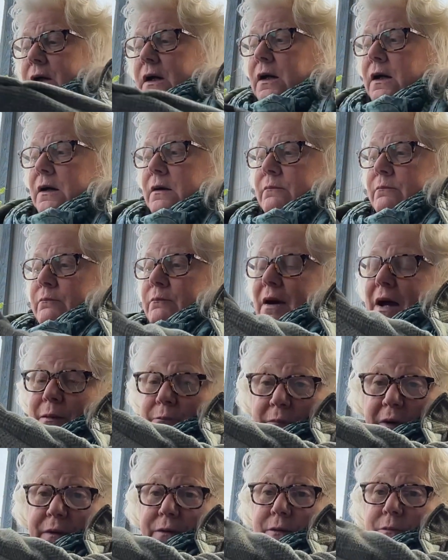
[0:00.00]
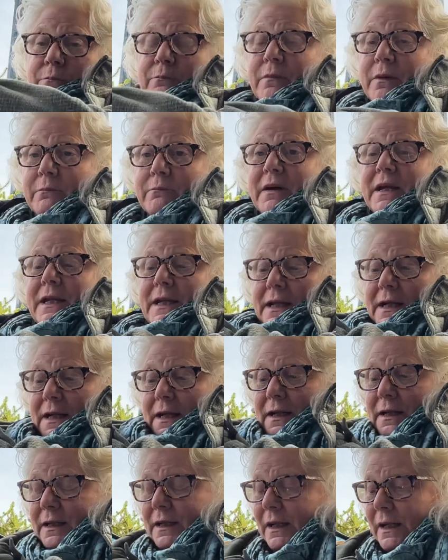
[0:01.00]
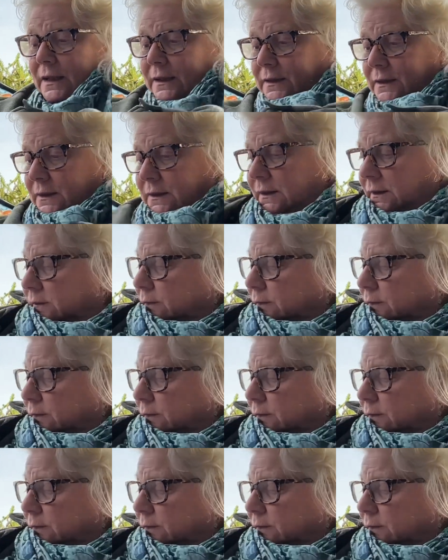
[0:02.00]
my mother, Maria, and